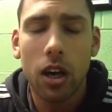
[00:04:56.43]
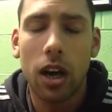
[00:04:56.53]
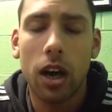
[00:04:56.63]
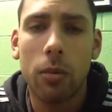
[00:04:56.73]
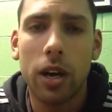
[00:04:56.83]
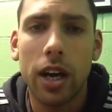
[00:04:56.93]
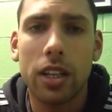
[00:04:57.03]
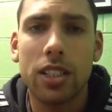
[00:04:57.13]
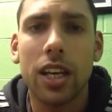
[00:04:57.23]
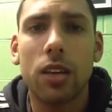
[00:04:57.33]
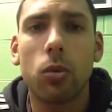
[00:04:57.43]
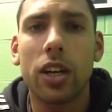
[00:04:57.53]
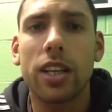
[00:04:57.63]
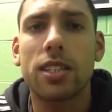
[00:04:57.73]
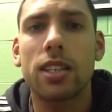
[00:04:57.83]
And the second
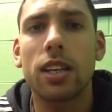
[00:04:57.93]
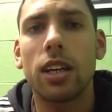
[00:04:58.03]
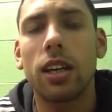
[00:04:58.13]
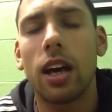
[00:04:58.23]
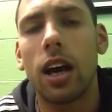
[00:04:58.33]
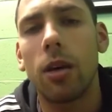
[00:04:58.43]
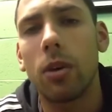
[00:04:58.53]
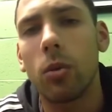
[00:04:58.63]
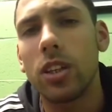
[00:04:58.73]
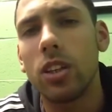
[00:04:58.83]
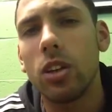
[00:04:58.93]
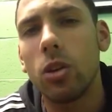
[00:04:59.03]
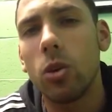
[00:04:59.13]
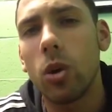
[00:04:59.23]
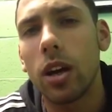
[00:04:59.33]
one is when
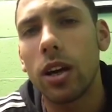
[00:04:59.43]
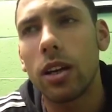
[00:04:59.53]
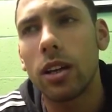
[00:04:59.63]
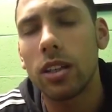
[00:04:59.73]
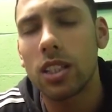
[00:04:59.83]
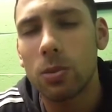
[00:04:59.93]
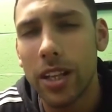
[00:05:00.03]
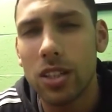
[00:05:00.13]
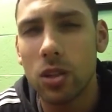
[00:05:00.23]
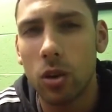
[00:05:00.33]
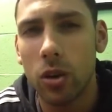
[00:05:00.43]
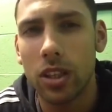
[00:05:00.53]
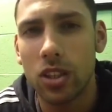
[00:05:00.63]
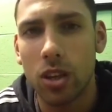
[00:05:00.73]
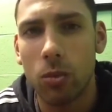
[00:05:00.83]
you spend too long
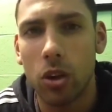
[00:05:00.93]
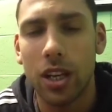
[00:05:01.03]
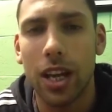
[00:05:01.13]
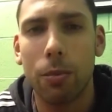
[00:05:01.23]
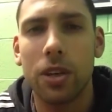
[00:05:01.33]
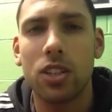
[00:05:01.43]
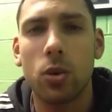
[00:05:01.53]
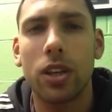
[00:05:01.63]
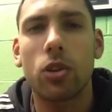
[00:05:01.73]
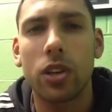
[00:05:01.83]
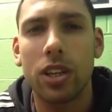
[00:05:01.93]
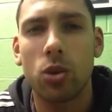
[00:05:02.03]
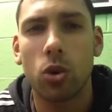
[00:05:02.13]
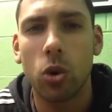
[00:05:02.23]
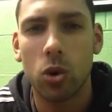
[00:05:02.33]
in the gym, what can happen is you
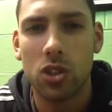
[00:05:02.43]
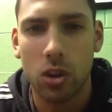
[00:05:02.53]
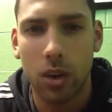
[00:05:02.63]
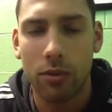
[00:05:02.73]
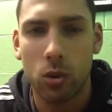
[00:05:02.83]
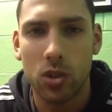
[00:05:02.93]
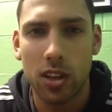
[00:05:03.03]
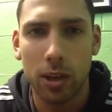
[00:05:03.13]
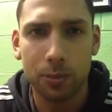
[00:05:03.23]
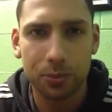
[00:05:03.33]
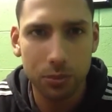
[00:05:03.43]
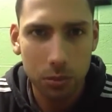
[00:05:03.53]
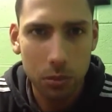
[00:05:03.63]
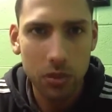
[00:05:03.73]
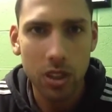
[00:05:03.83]
increase your cortisol levels. So
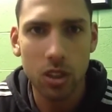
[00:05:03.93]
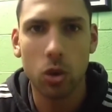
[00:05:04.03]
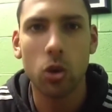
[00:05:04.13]
your